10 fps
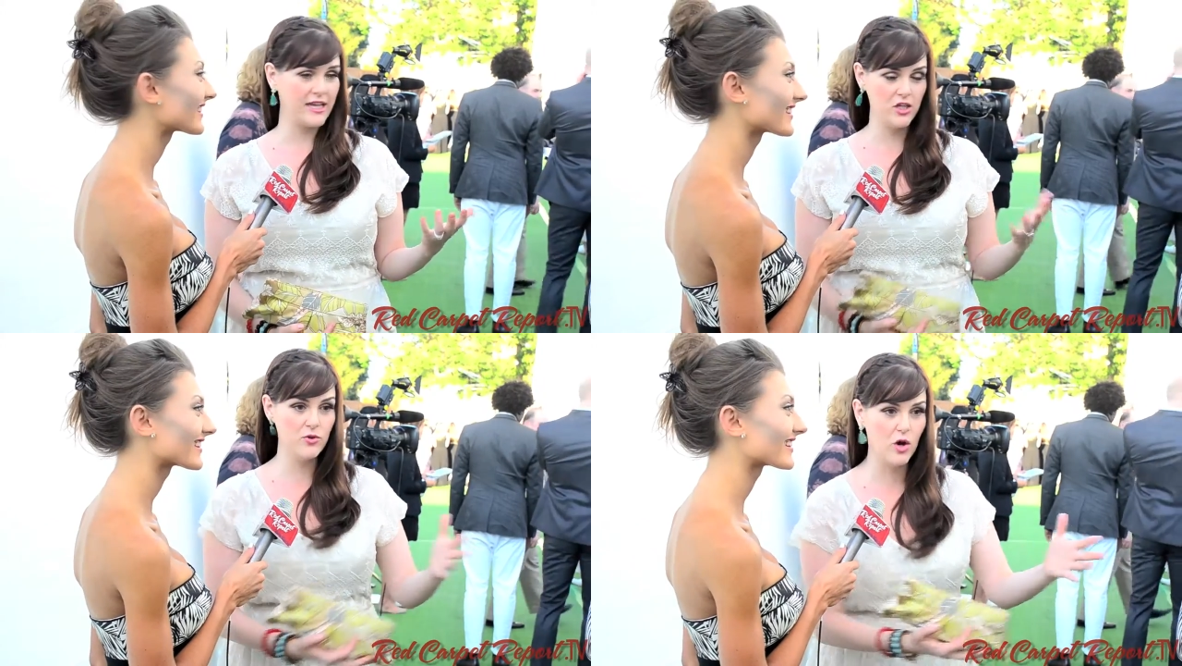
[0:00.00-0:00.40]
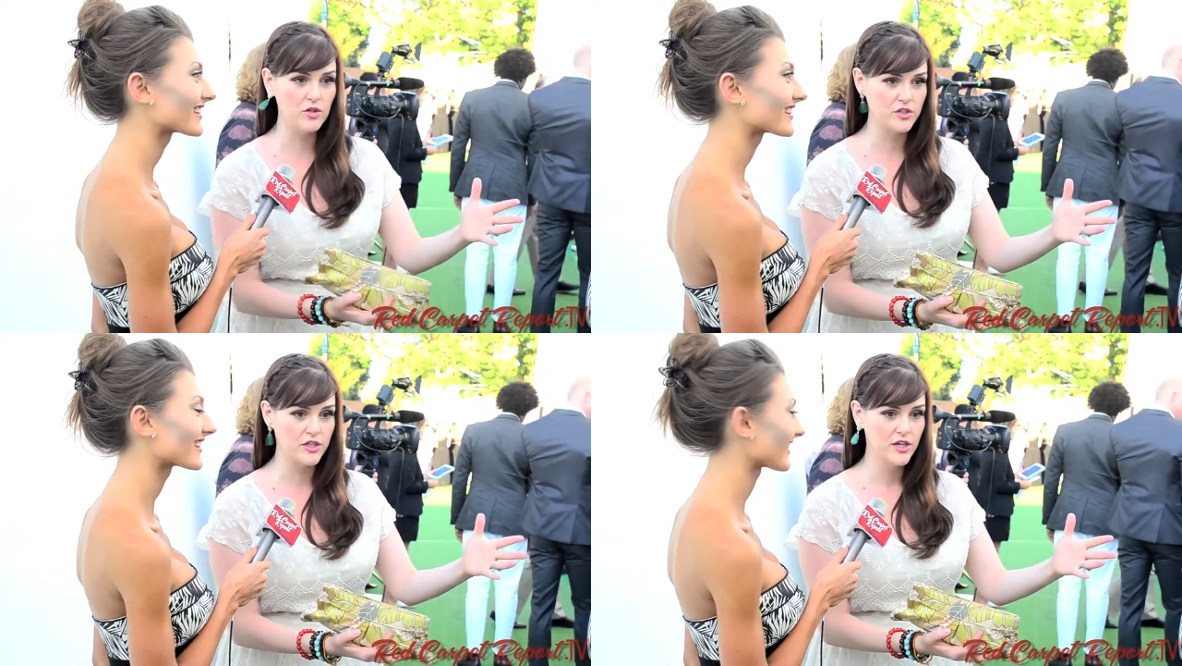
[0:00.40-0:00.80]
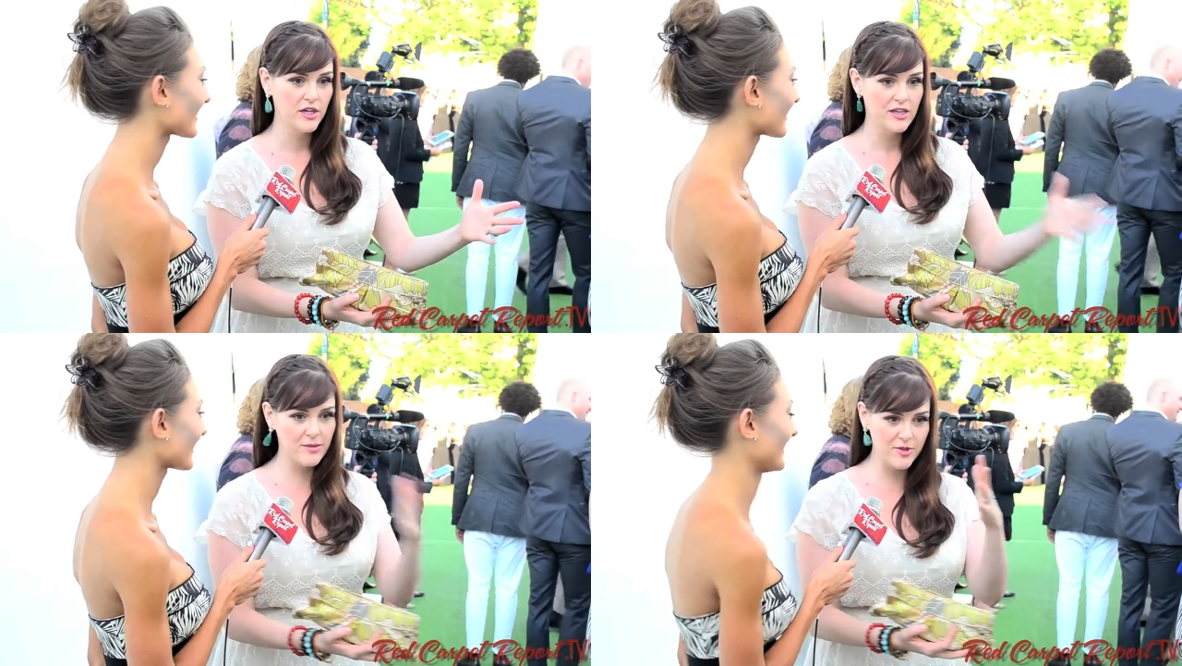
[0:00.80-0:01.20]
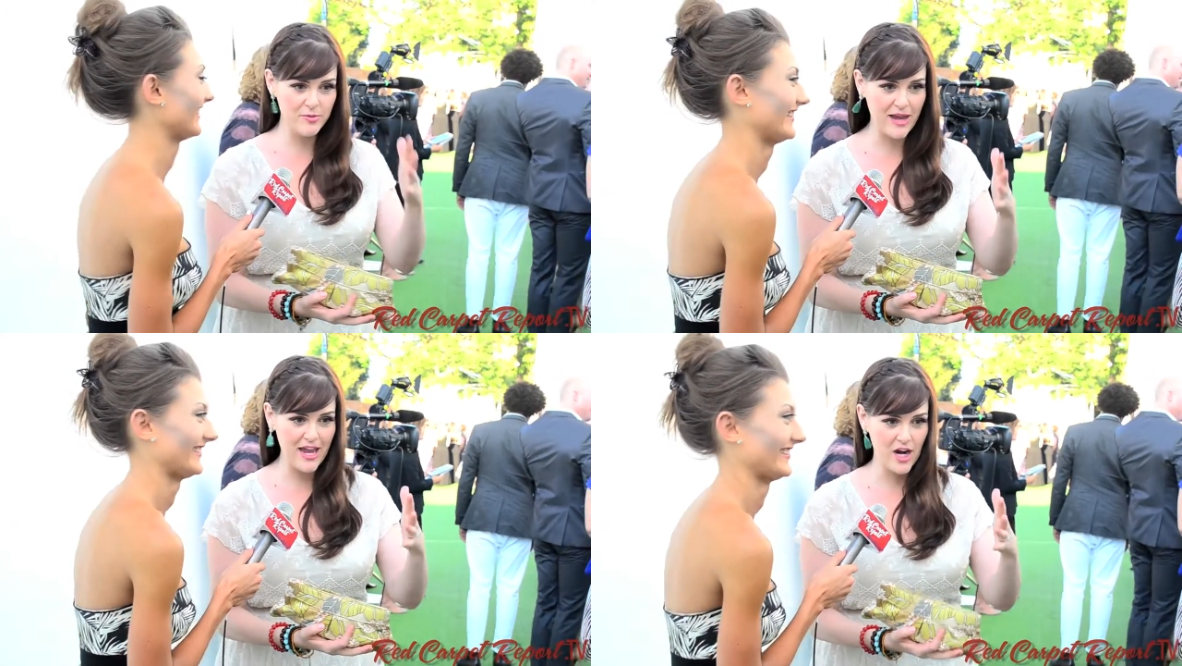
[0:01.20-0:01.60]
Speaker 1: like, you hold her, let me do
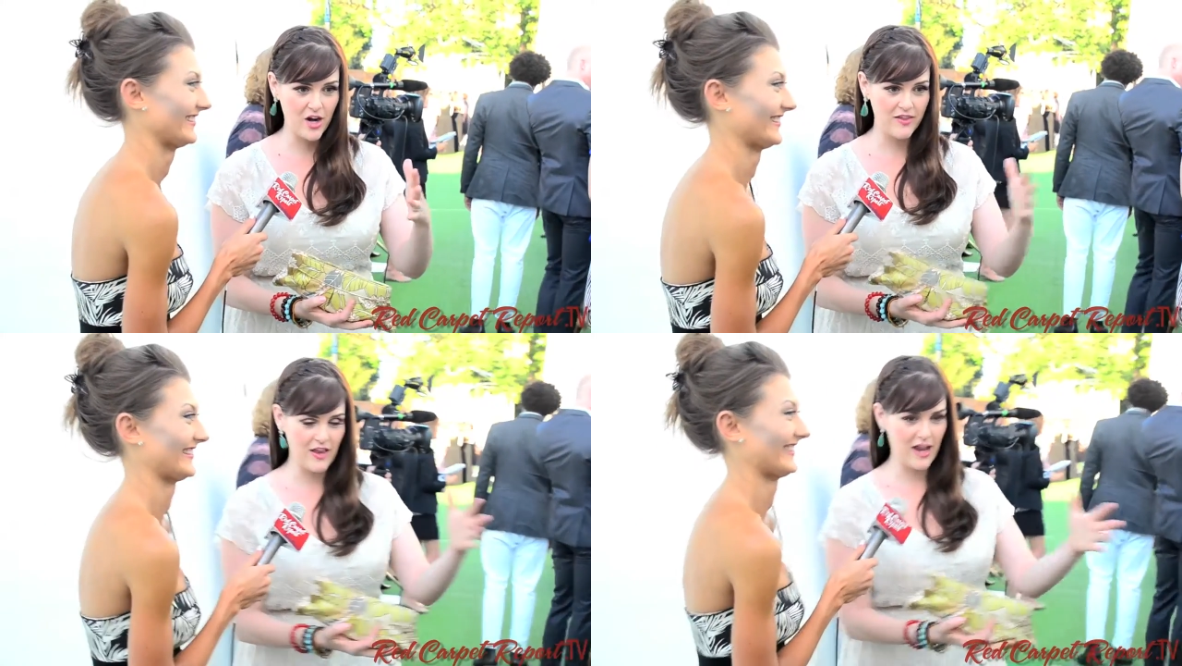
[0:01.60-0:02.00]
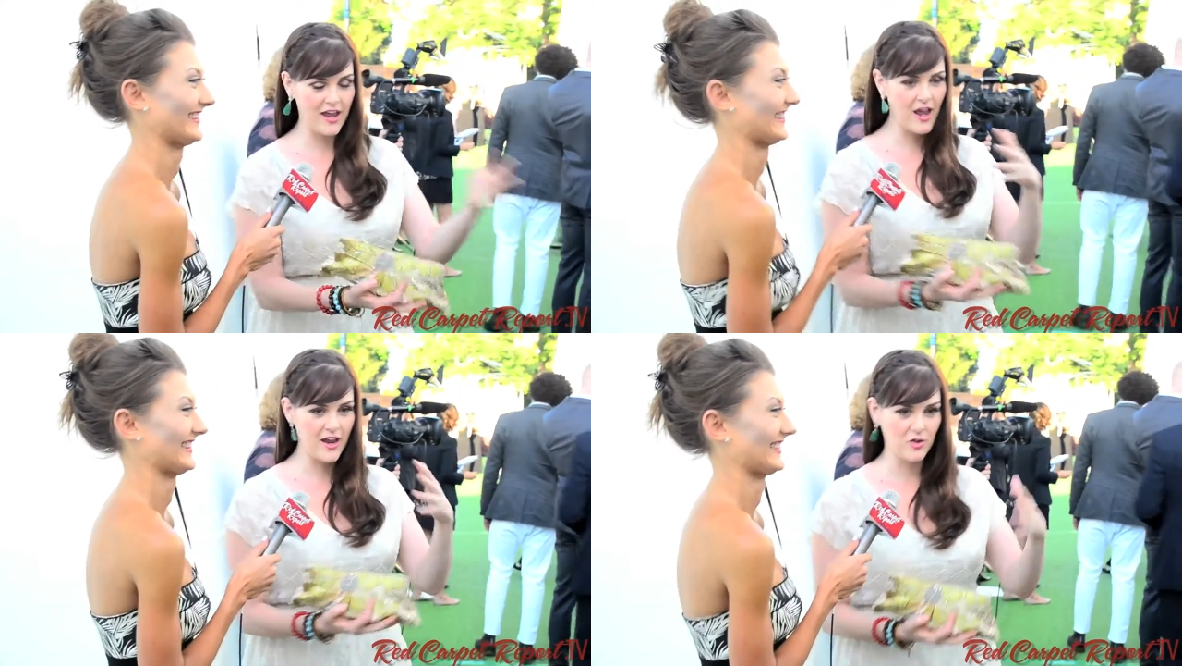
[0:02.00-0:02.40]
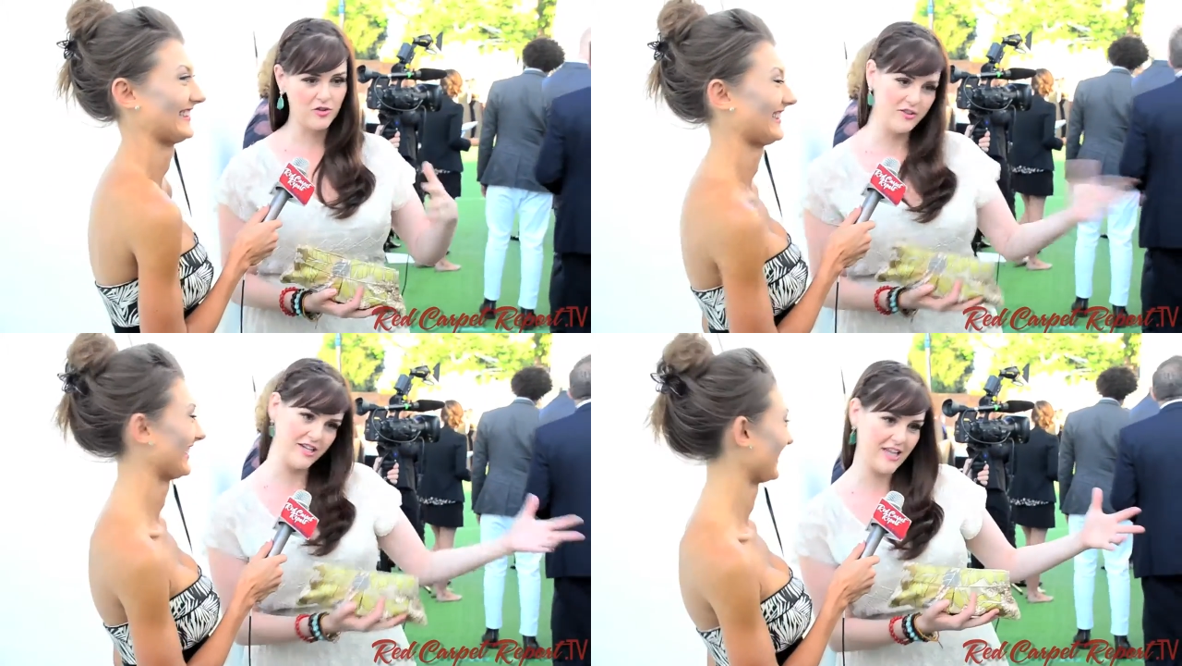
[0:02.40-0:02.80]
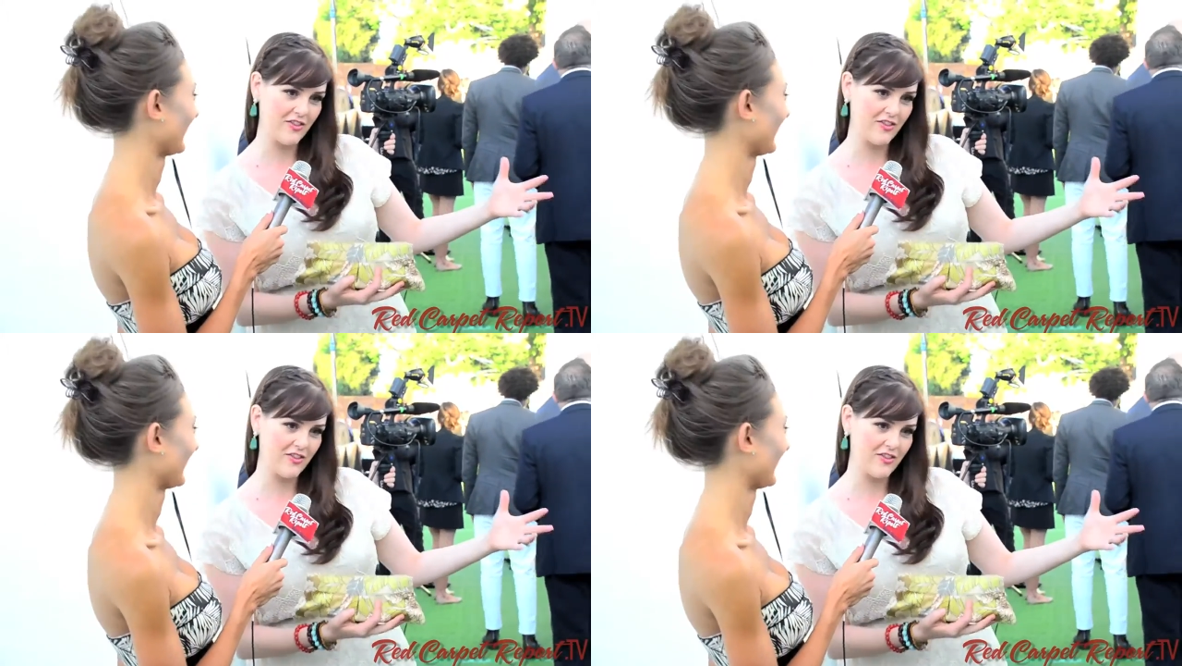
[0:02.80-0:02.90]
my hair. And then I'd hold her and he'd